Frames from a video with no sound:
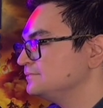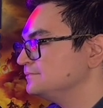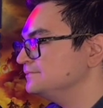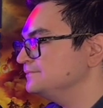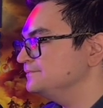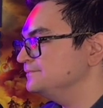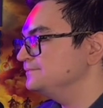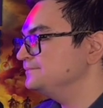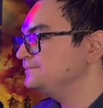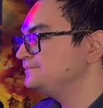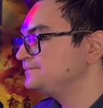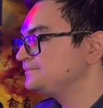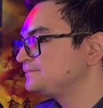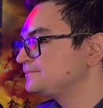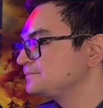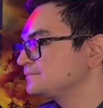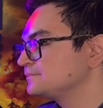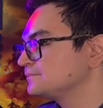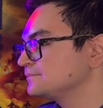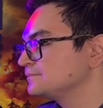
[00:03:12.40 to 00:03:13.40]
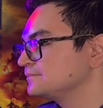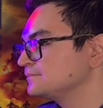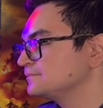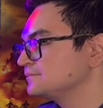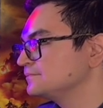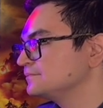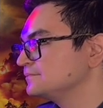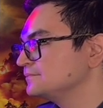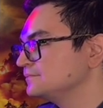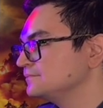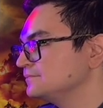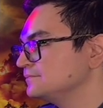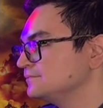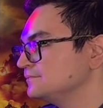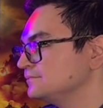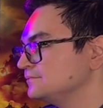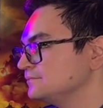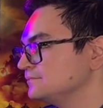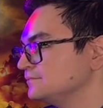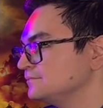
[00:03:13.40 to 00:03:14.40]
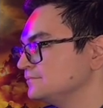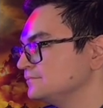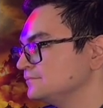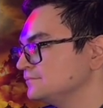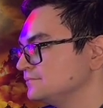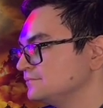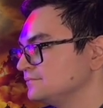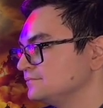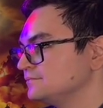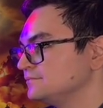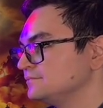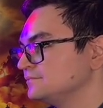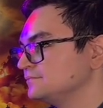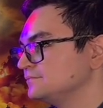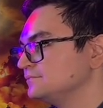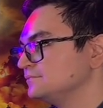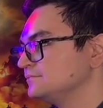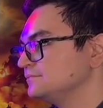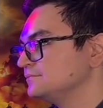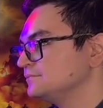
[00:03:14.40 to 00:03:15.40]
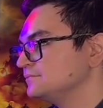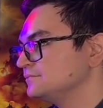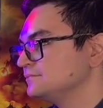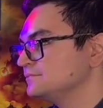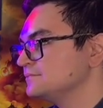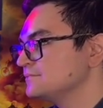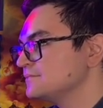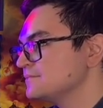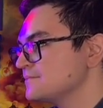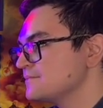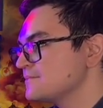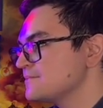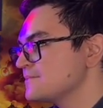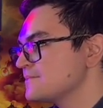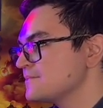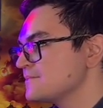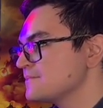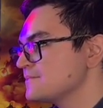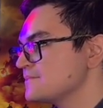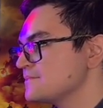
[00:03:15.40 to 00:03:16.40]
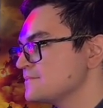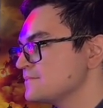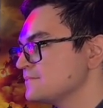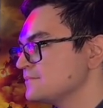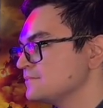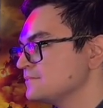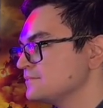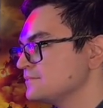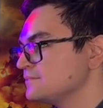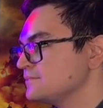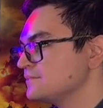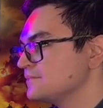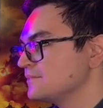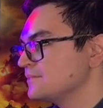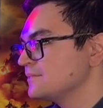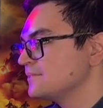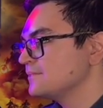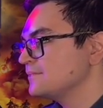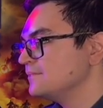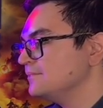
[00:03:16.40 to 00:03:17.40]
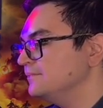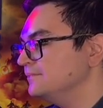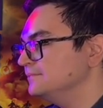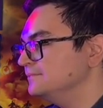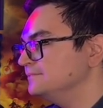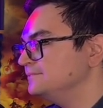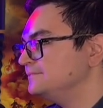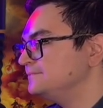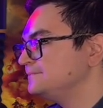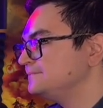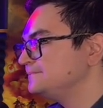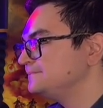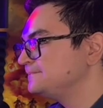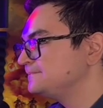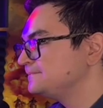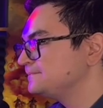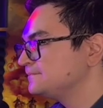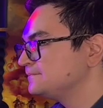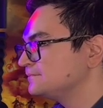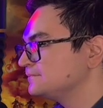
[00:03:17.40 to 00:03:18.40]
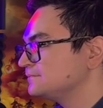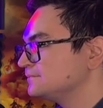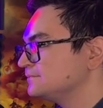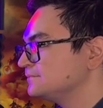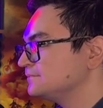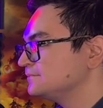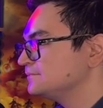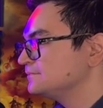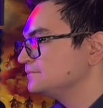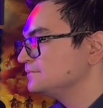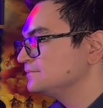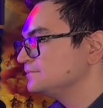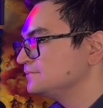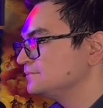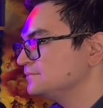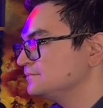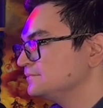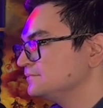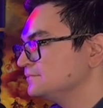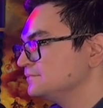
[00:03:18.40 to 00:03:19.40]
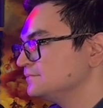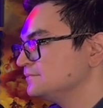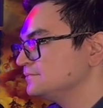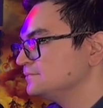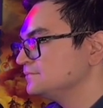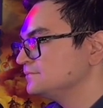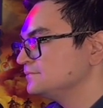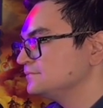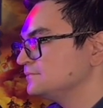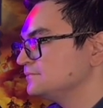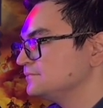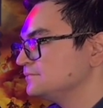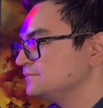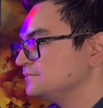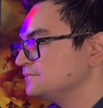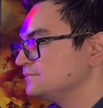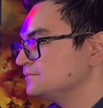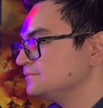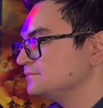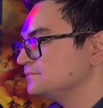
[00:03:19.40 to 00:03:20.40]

This person isn't speaking.